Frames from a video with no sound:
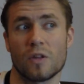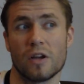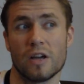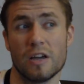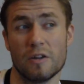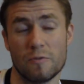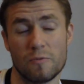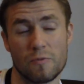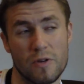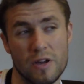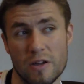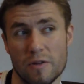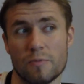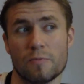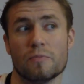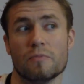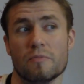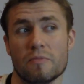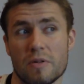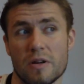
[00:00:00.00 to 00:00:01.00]

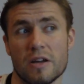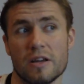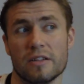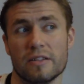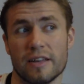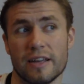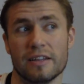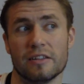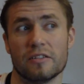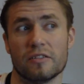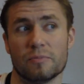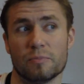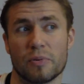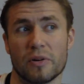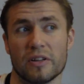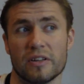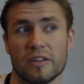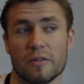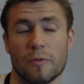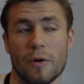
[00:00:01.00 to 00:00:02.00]
He did
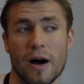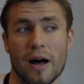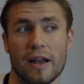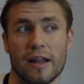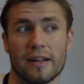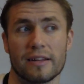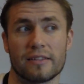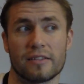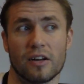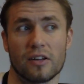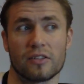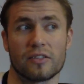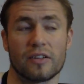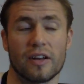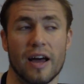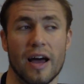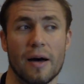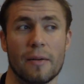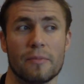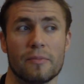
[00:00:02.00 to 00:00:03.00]
pretty well at
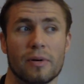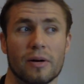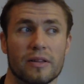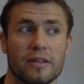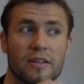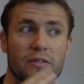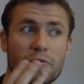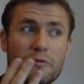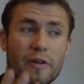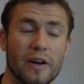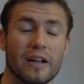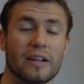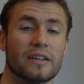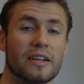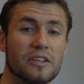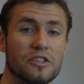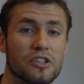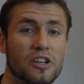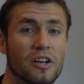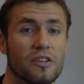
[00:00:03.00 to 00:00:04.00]
Tottenham, but he failed
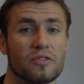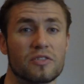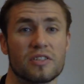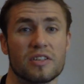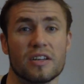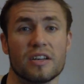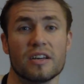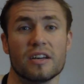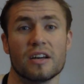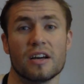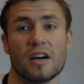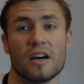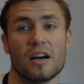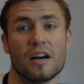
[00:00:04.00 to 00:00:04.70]
at Chelsea.